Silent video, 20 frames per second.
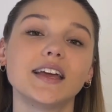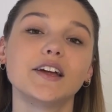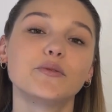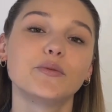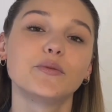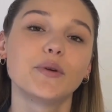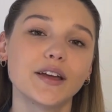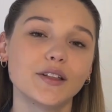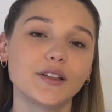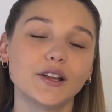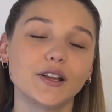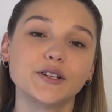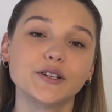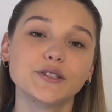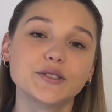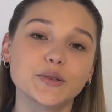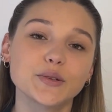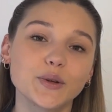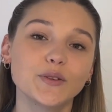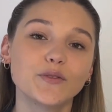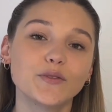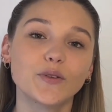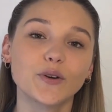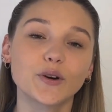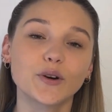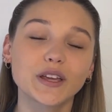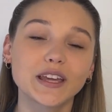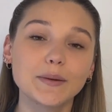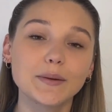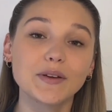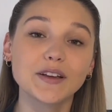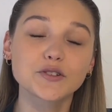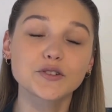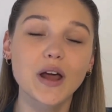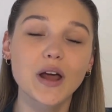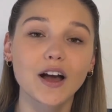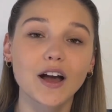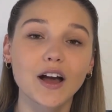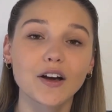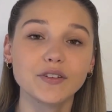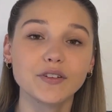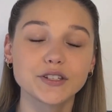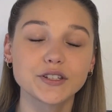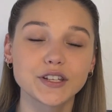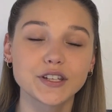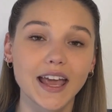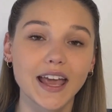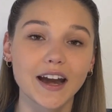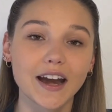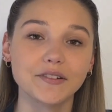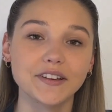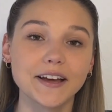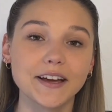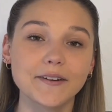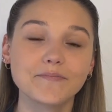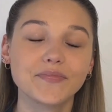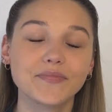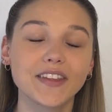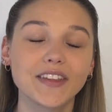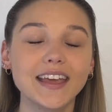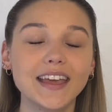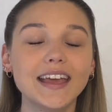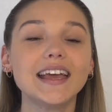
a regular tool for keeping track of urticaria.